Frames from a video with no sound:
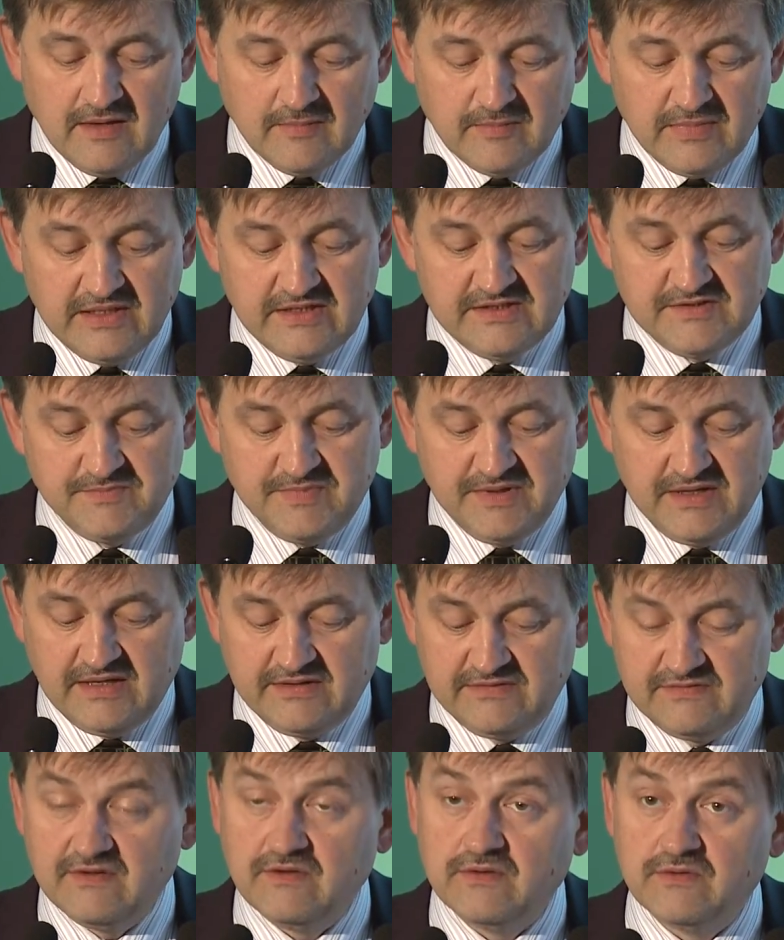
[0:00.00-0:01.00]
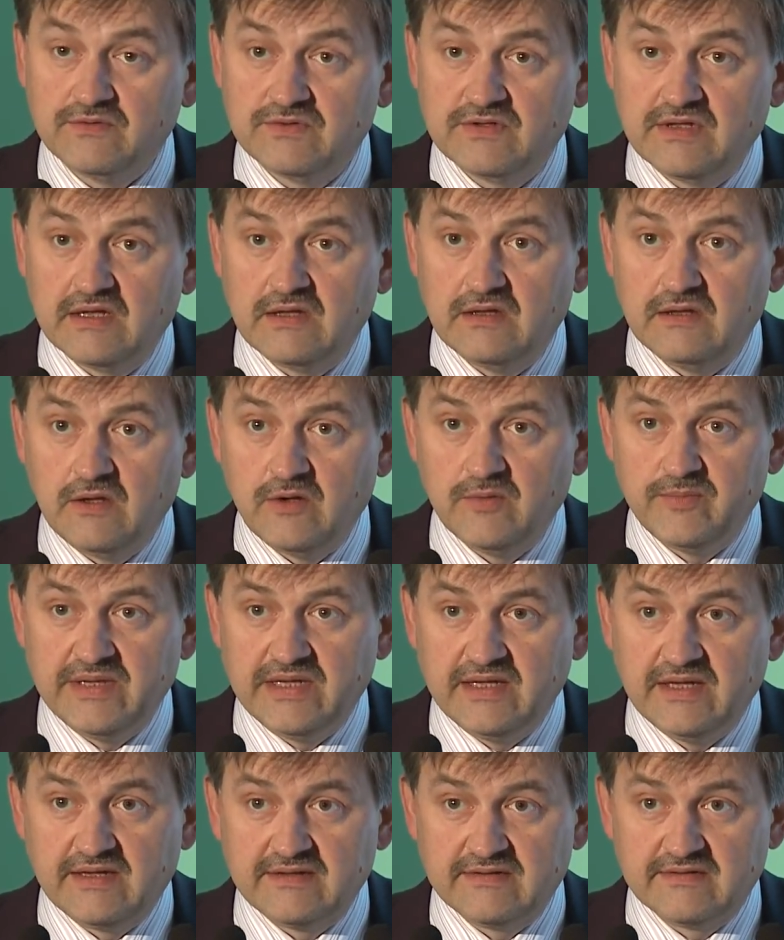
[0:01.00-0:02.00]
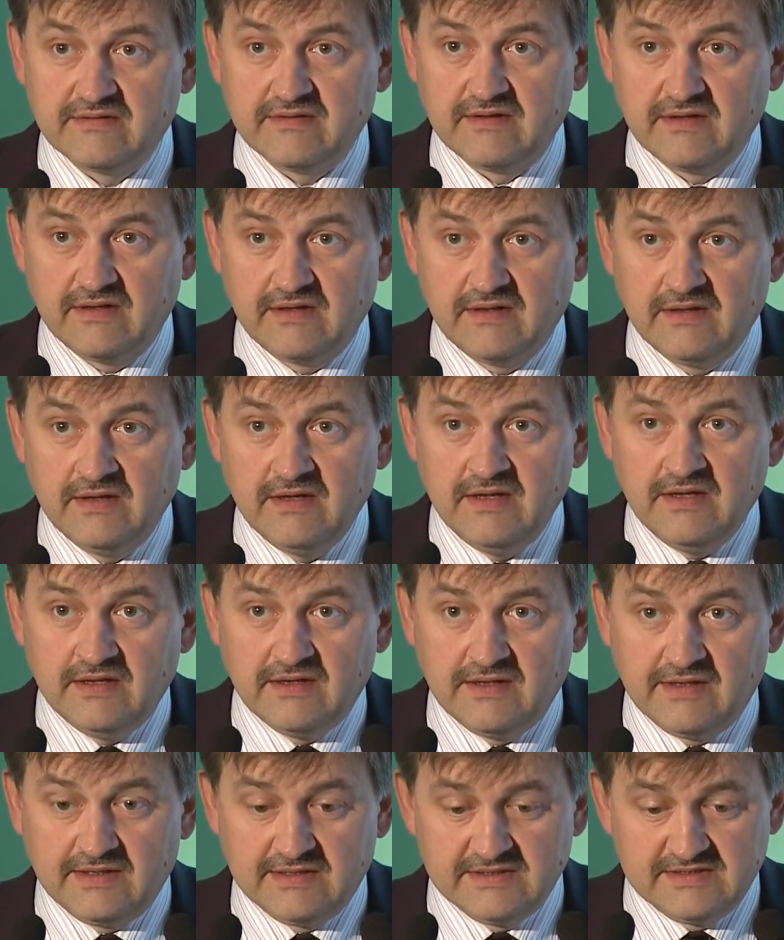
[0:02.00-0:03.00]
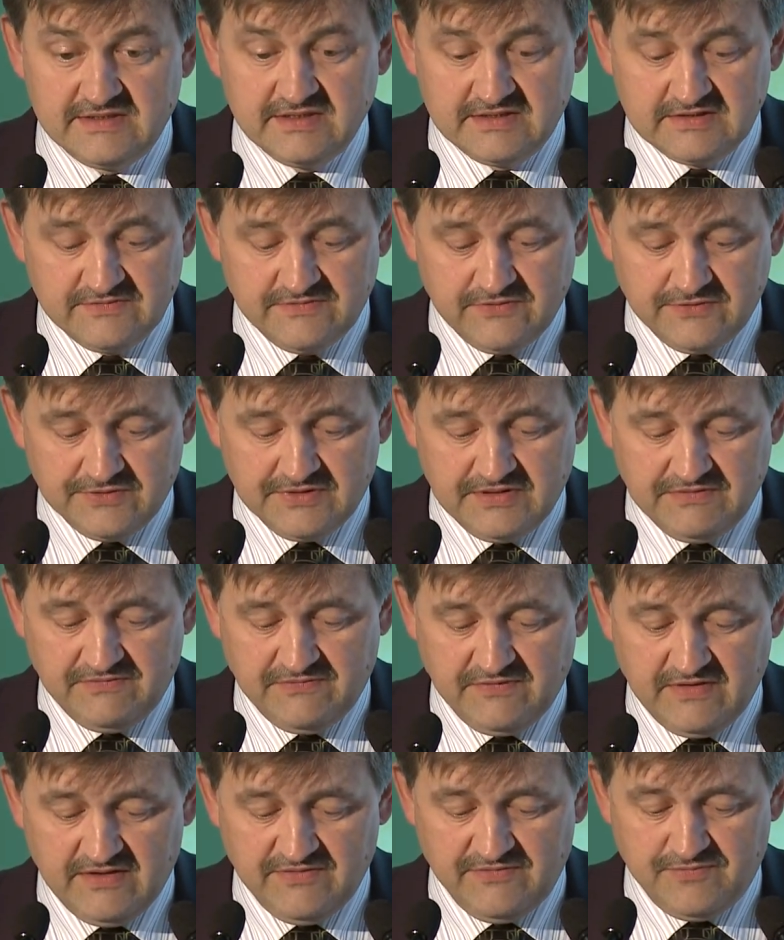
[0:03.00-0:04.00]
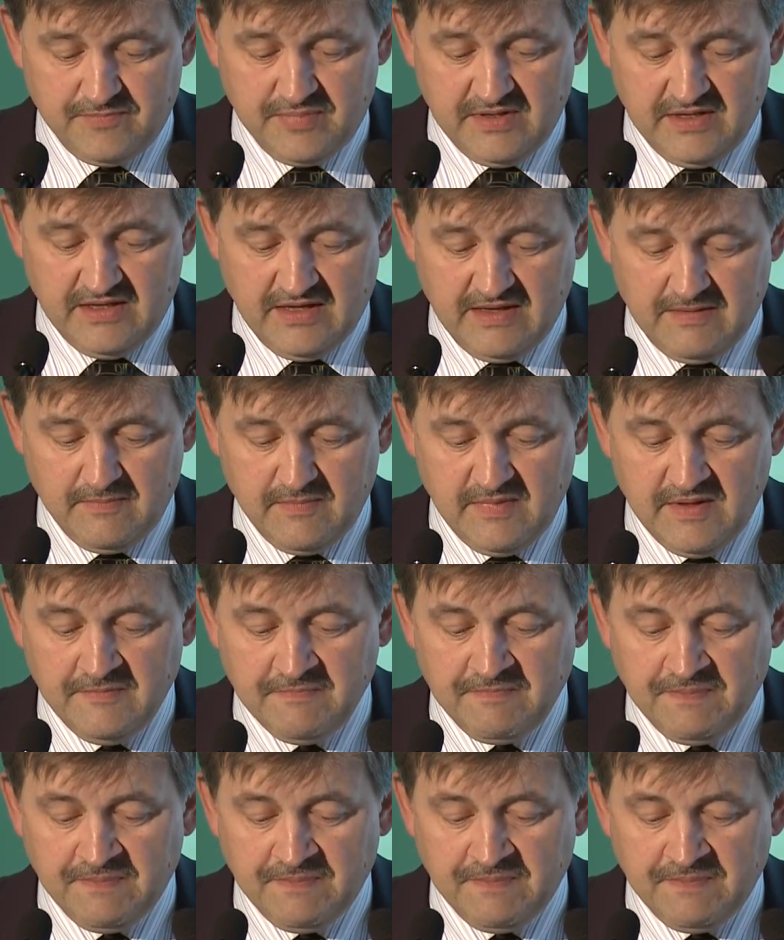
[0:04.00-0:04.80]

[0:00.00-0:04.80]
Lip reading: please be at the hotel lobby at 6:45 p.m.